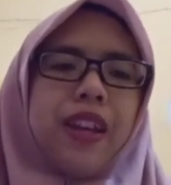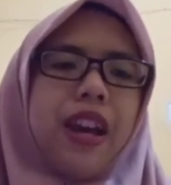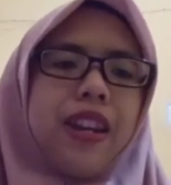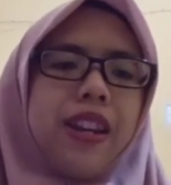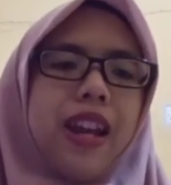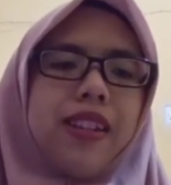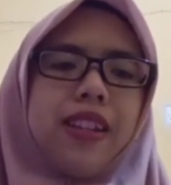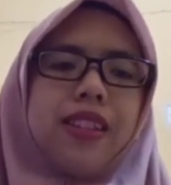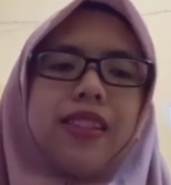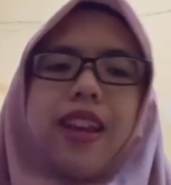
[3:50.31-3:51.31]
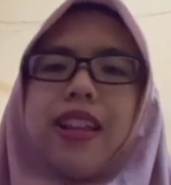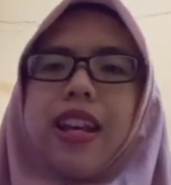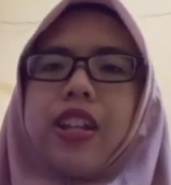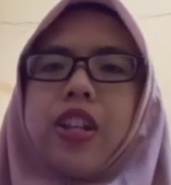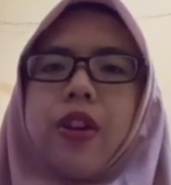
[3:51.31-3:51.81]
And the next is
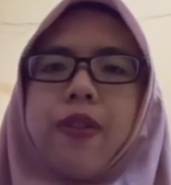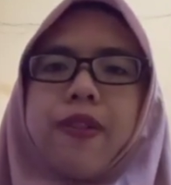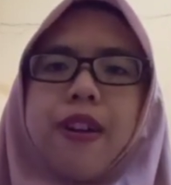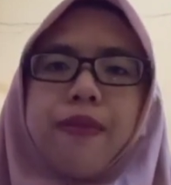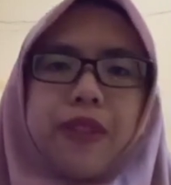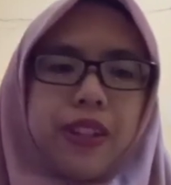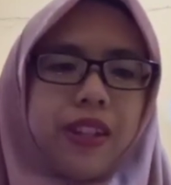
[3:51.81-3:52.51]
dialect geography.